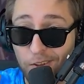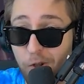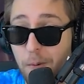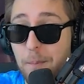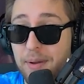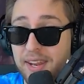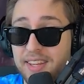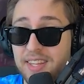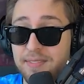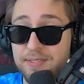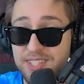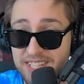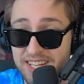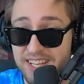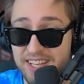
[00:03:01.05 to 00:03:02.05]
competitive
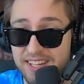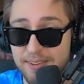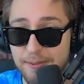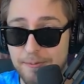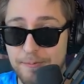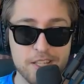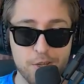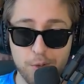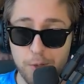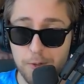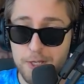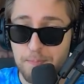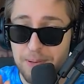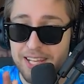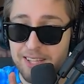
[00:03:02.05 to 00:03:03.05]
scene. So the
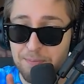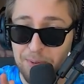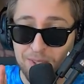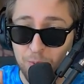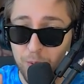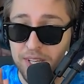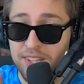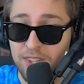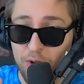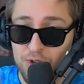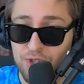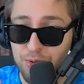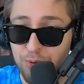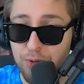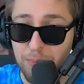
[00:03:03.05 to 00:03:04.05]
split between those two